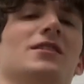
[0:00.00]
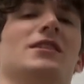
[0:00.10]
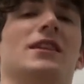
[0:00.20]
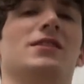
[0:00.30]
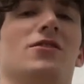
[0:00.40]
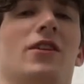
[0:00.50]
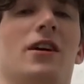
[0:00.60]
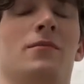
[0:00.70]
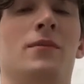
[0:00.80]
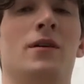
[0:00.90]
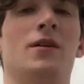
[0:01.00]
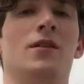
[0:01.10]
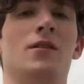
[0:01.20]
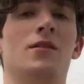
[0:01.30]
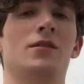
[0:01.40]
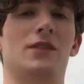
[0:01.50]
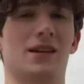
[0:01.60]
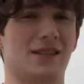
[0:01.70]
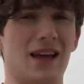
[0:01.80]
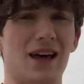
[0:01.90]
starts on Instagram
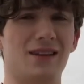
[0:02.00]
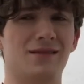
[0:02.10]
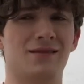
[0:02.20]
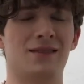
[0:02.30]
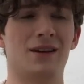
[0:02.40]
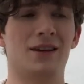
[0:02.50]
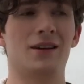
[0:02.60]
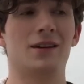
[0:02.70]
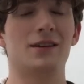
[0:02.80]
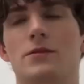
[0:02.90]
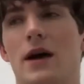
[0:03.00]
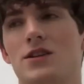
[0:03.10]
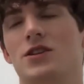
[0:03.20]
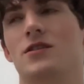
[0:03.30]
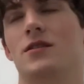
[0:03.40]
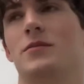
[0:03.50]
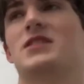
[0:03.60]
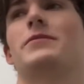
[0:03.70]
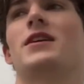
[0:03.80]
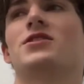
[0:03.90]
does that. Sebastian,
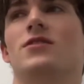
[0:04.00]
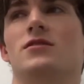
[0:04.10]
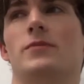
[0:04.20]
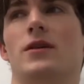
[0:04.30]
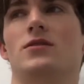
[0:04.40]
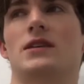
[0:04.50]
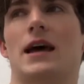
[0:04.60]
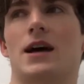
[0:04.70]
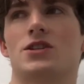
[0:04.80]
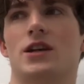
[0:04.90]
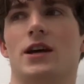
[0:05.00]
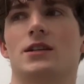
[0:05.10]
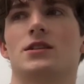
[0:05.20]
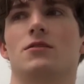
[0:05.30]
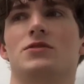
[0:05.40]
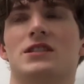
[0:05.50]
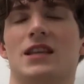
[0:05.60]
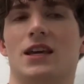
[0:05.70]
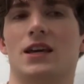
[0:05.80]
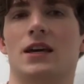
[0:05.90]
but Sebastian knows about using hashtags, so I'm
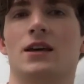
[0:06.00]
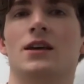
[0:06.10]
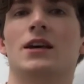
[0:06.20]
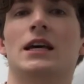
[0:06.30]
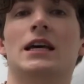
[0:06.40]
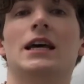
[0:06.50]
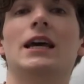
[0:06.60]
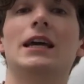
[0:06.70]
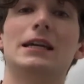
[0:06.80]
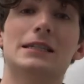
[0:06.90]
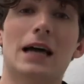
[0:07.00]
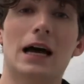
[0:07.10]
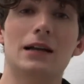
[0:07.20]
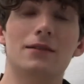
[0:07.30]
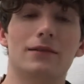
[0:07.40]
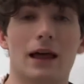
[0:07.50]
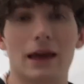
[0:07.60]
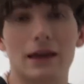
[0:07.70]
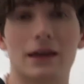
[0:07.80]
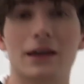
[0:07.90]
just thinking, he's kind of
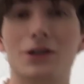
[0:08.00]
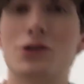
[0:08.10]
like